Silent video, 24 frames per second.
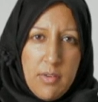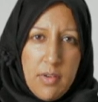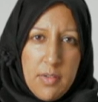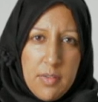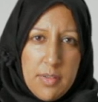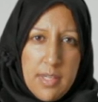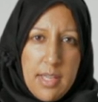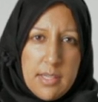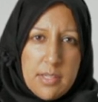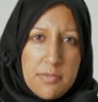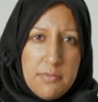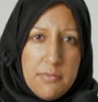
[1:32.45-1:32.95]

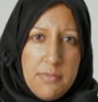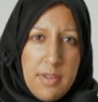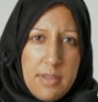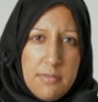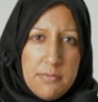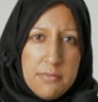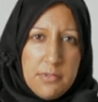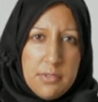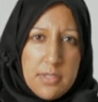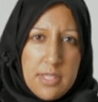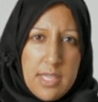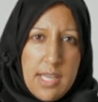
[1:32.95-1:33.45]
on that
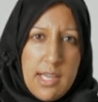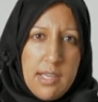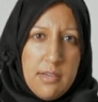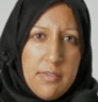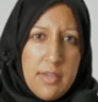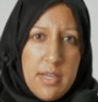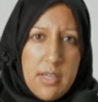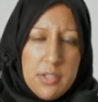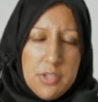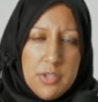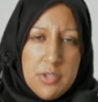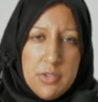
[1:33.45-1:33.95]
fateful day of
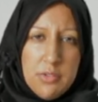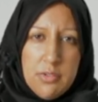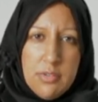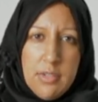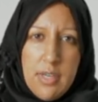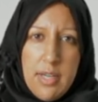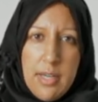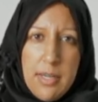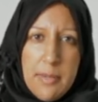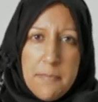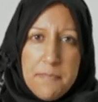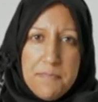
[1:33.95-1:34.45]

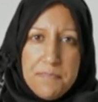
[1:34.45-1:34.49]
Ashura.